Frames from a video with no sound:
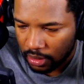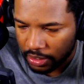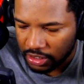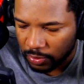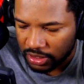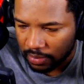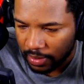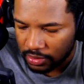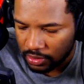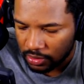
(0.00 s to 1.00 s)
Oh, he switched
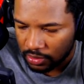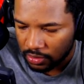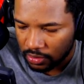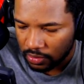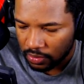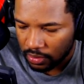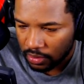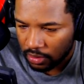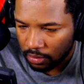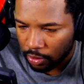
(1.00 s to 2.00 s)
him out too.
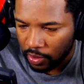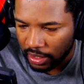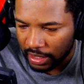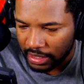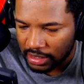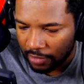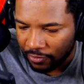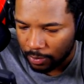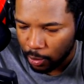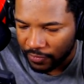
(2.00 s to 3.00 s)
But Krillin is
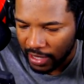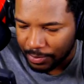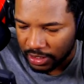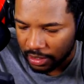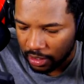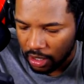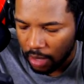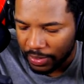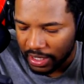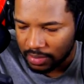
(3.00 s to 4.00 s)
definitely a perfect option here.
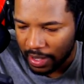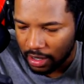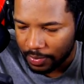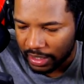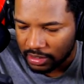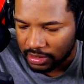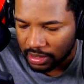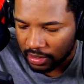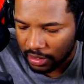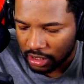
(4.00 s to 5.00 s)
Oh, but it doesn't matter because
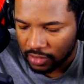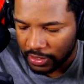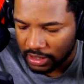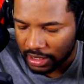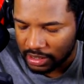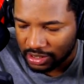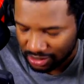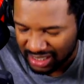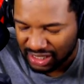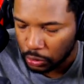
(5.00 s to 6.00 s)
his Frieza is
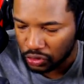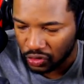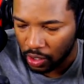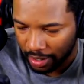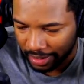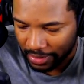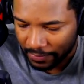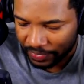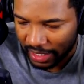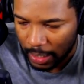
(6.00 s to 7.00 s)
too strong,
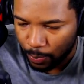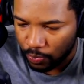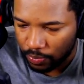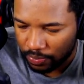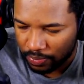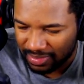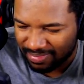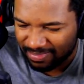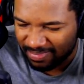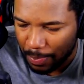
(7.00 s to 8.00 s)
and
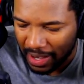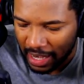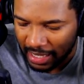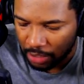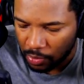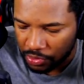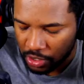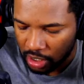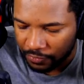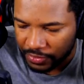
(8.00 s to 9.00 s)
he might not kill me
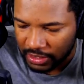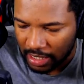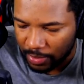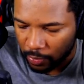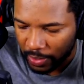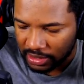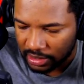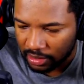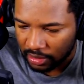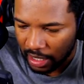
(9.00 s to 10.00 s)
with all of his ki being
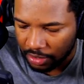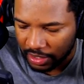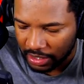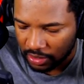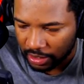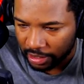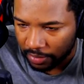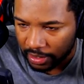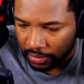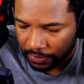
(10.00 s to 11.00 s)
wasted. I don't think he's gonna
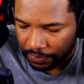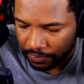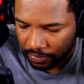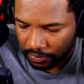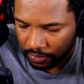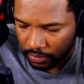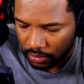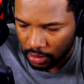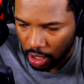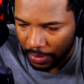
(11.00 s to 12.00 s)
kill me.
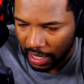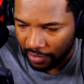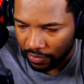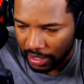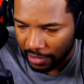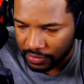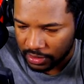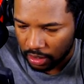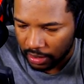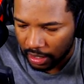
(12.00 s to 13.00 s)
No, I'm alive
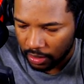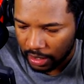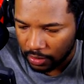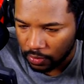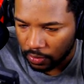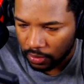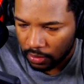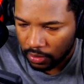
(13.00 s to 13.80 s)
still. Okay, cool.